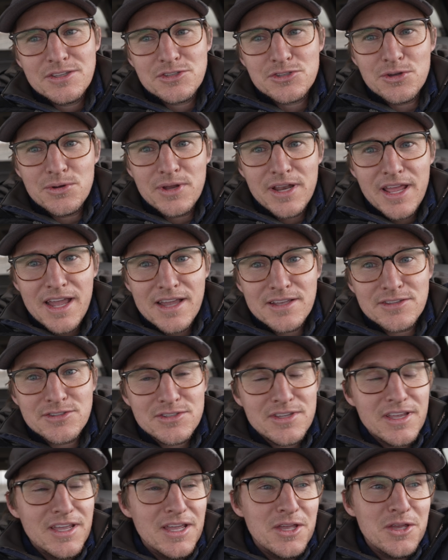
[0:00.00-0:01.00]
So it
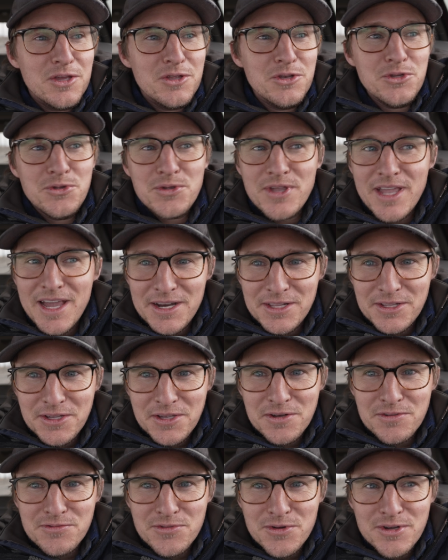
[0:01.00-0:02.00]
has new catalytic
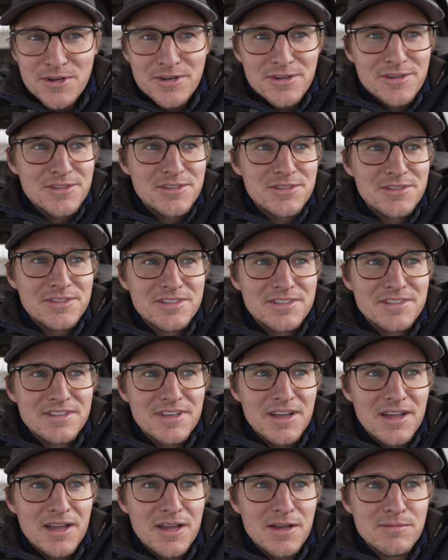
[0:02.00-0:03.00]
converters,
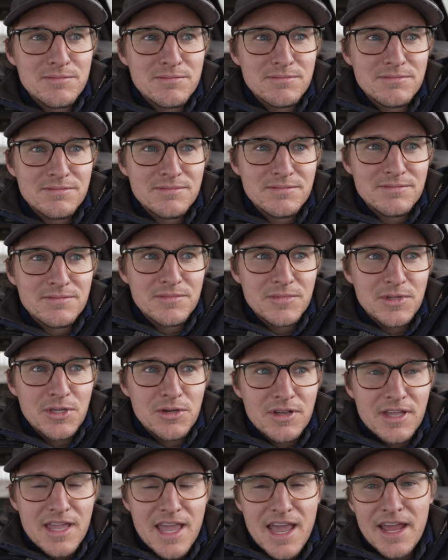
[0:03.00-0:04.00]

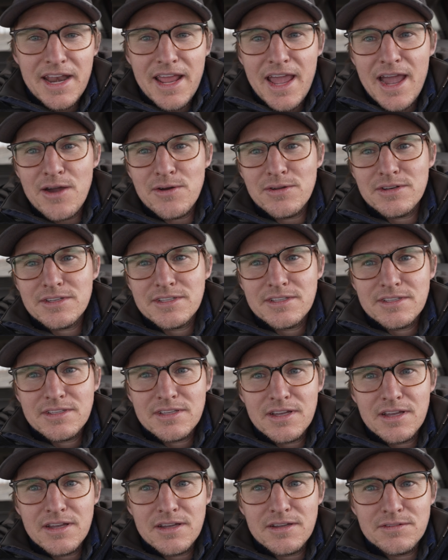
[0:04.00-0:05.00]
cat out
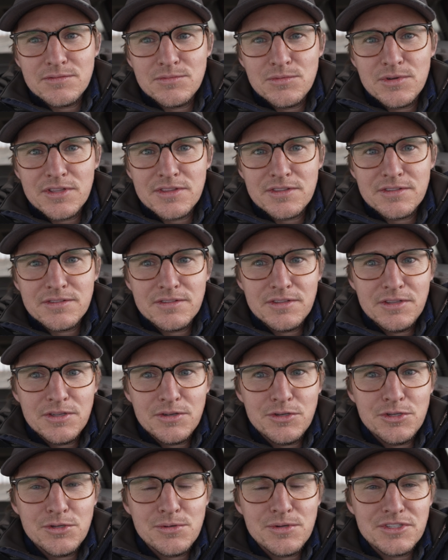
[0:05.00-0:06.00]
with
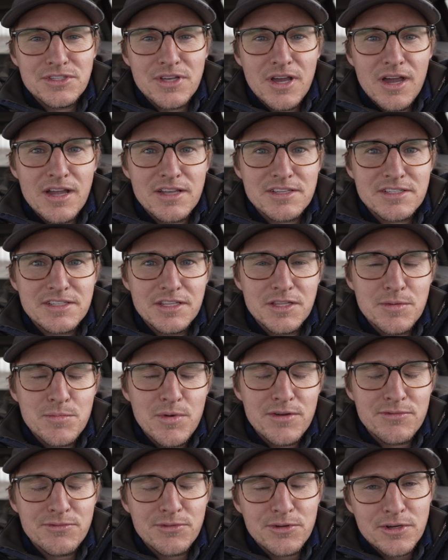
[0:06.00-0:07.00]
new exhaust in the
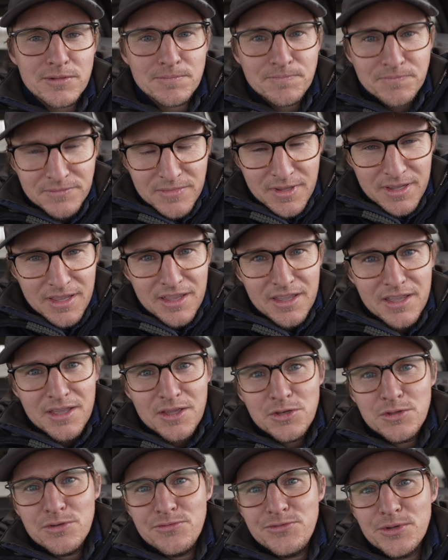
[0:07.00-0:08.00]
muffler,
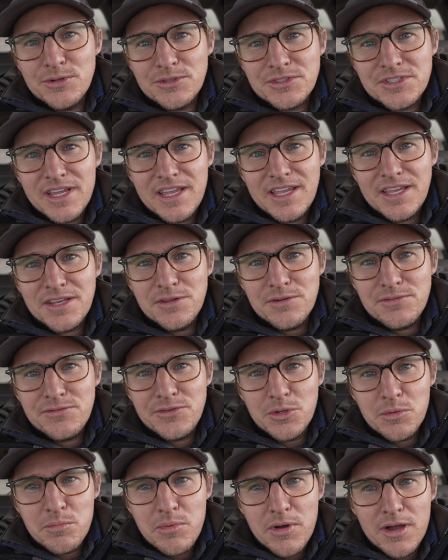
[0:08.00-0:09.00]
new fuel tank, new
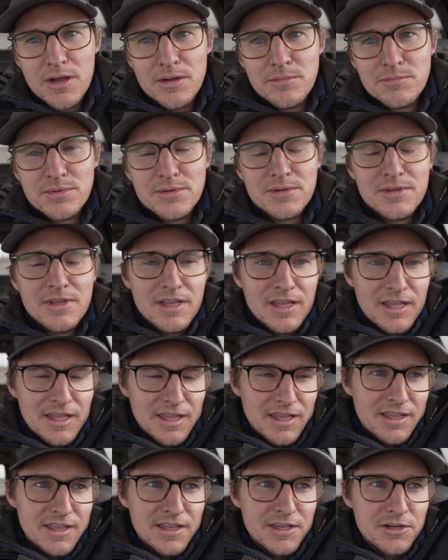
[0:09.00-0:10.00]
fuel pump.
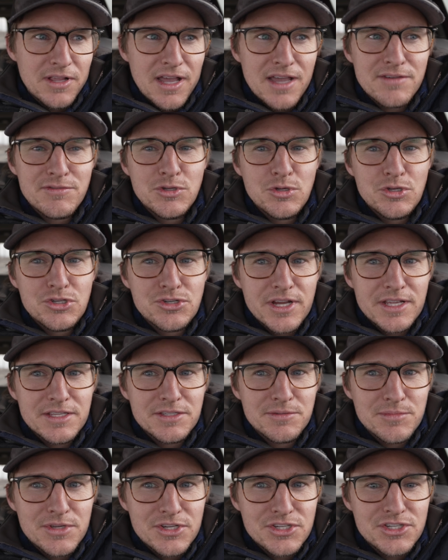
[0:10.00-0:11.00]
It'll have a new
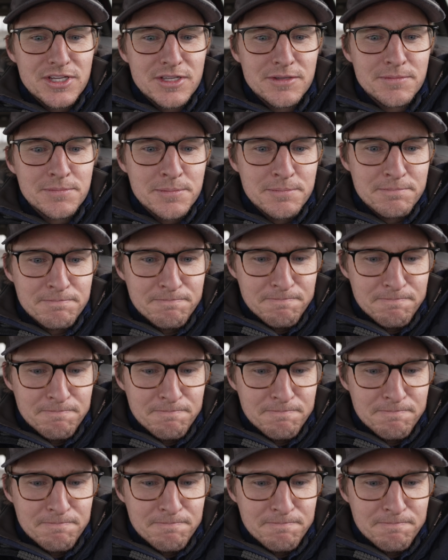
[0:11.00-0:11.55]
transmission.